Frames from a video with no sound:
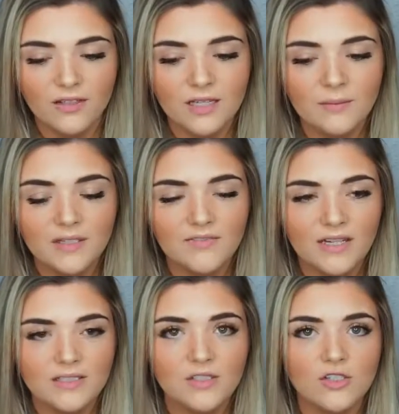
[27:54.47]
can be
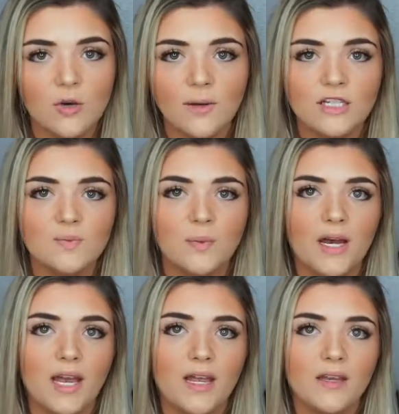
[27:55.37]
affected so much
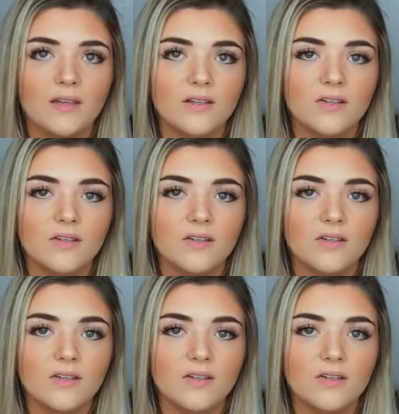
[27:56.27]
by